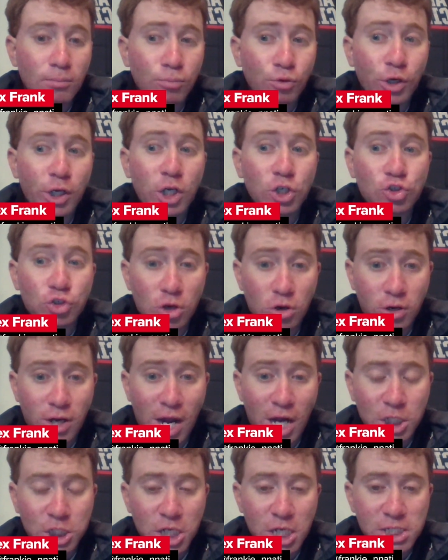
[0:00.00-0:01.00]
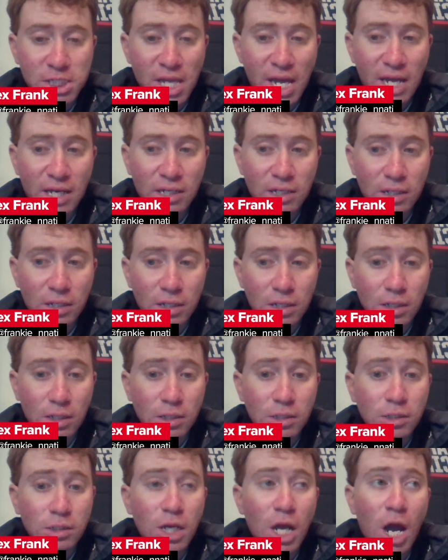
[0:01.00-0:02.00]
Brady Drogosh has that.
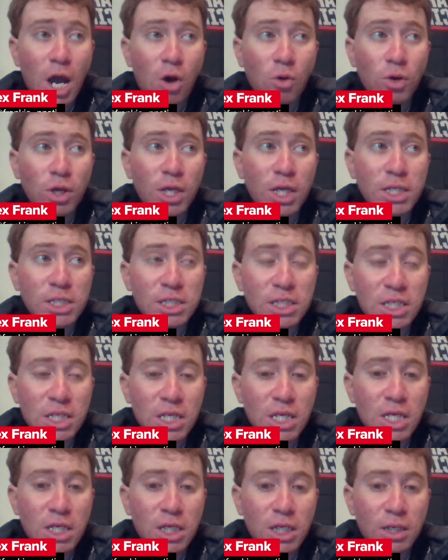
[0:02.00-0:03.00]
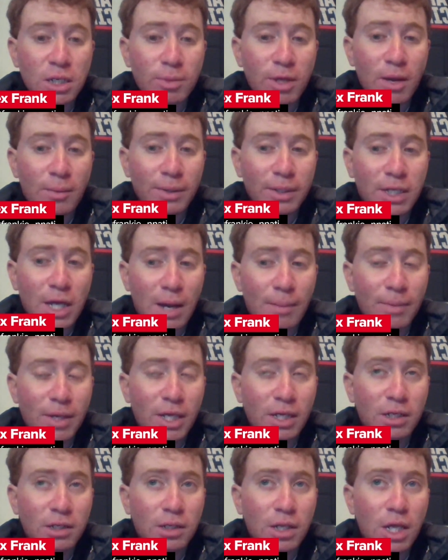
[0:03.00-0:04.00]
Now, is he going to be able to come
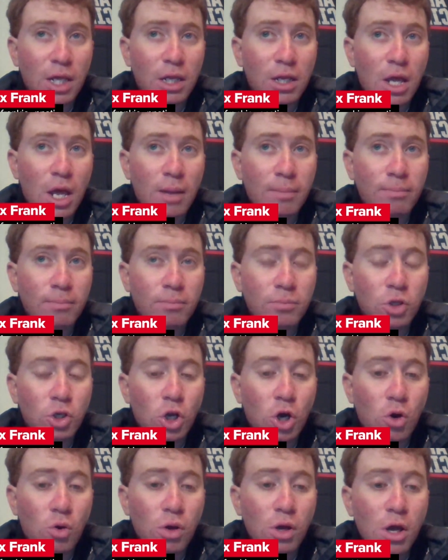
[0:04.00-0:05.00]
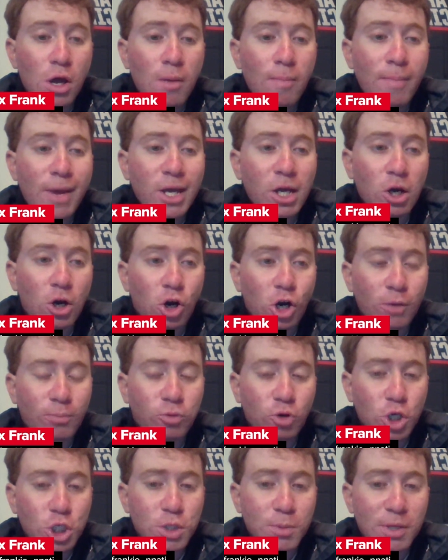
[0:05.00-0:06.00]
in and make a hard
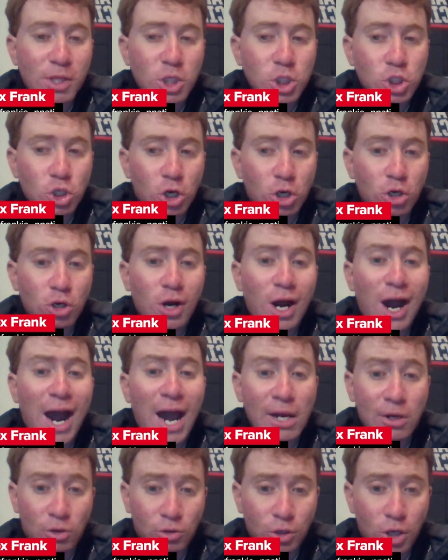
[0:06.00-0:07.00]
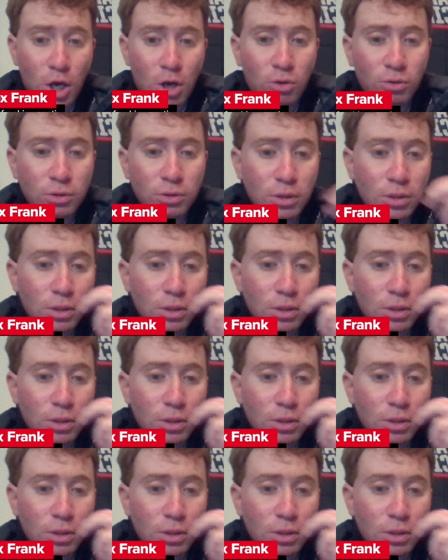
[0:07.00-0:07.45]
push to be the starter? I don't know.